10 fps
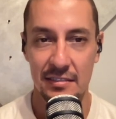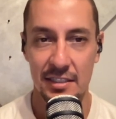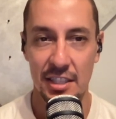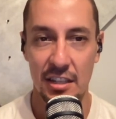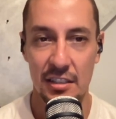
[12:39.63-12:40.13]

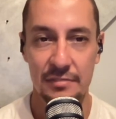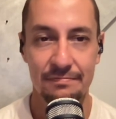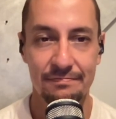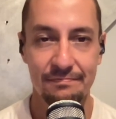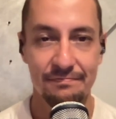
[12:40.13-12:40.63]

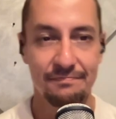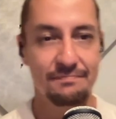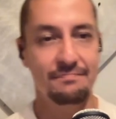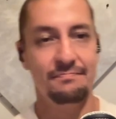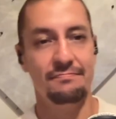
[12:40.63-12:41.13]

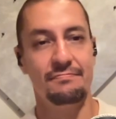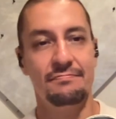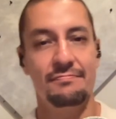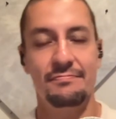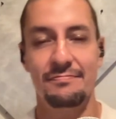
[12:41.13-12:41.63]

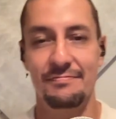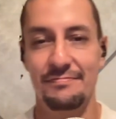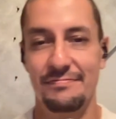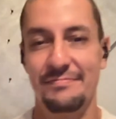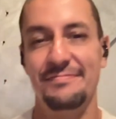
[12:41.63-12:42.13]

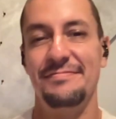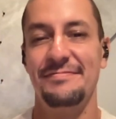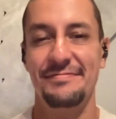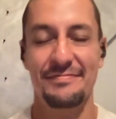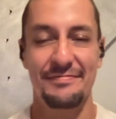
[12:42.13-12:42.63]

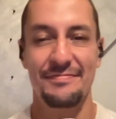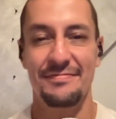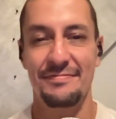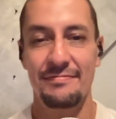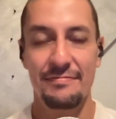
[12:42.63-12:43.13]

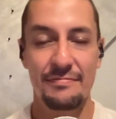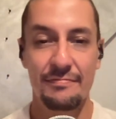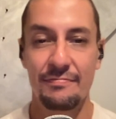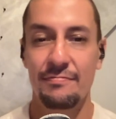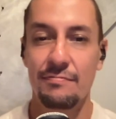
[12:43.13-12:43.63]

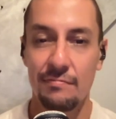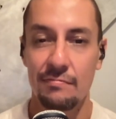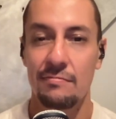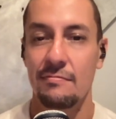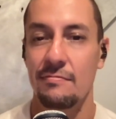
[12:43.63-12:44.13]

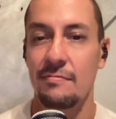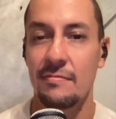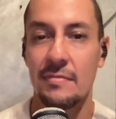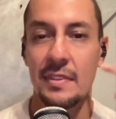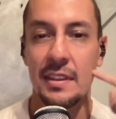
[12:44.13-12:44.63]

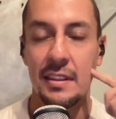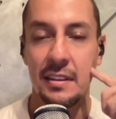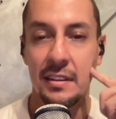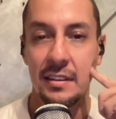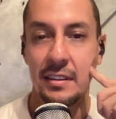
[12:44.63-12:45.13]

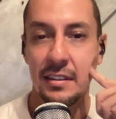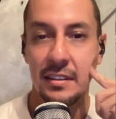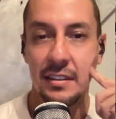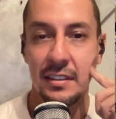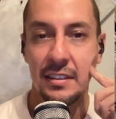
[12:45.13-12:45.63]

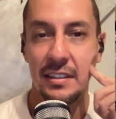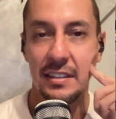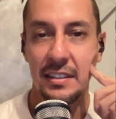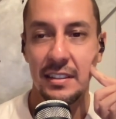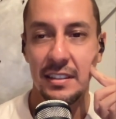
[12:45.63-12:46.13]

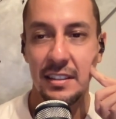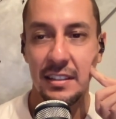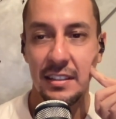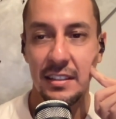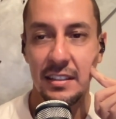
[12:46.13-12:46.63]

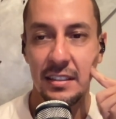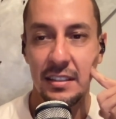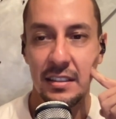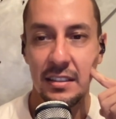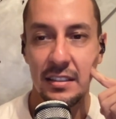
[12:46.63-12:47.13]

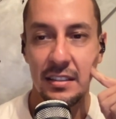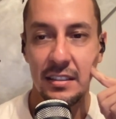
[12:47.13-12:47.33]
[no speech]